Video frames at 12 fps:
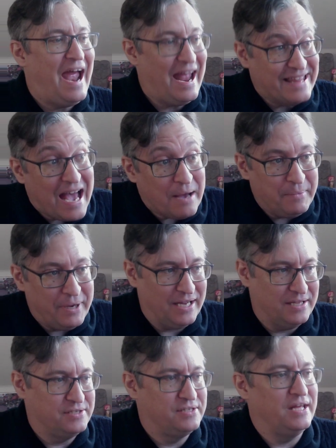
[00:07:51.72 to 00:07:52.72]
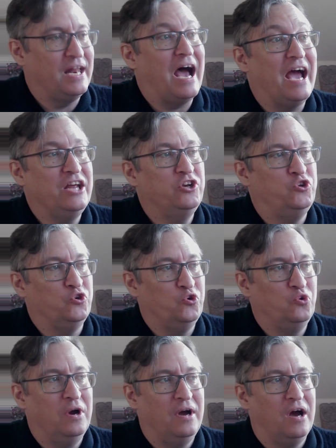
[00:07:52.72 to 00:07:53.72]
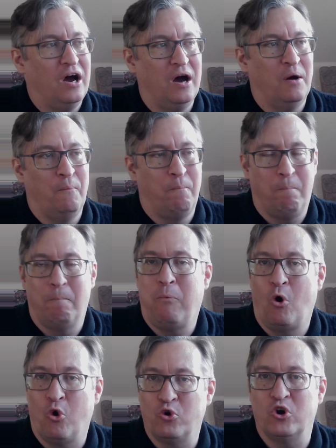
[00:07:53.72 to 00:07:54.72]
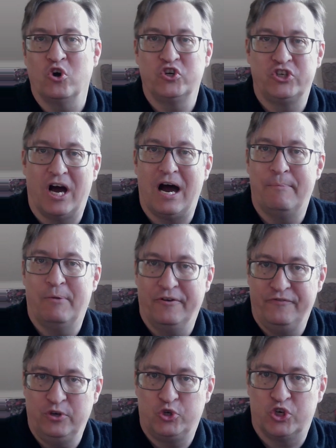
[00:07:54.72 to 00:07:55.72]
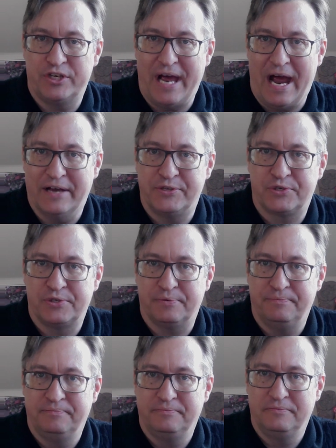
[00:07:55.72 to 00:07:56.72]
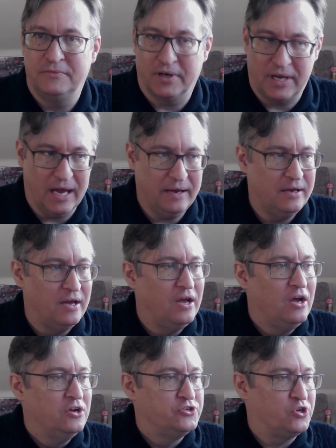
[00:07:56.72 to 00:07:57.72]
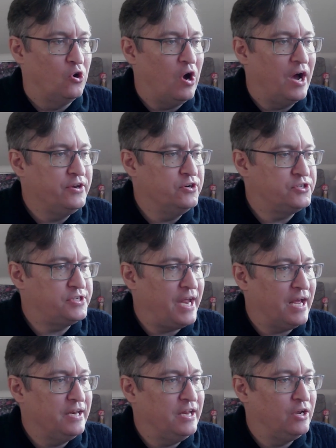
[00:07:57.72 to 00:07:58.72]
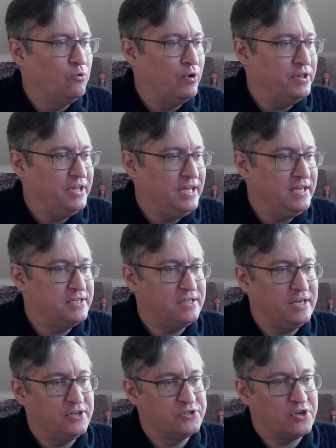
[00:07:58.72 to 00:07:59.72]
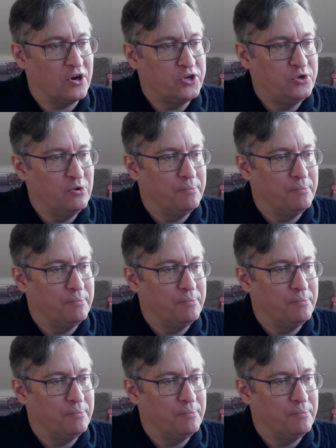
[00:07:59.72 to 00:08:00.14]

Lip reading: And that means that I do a poorer job on future tasks. Okay? So understanding when these things start to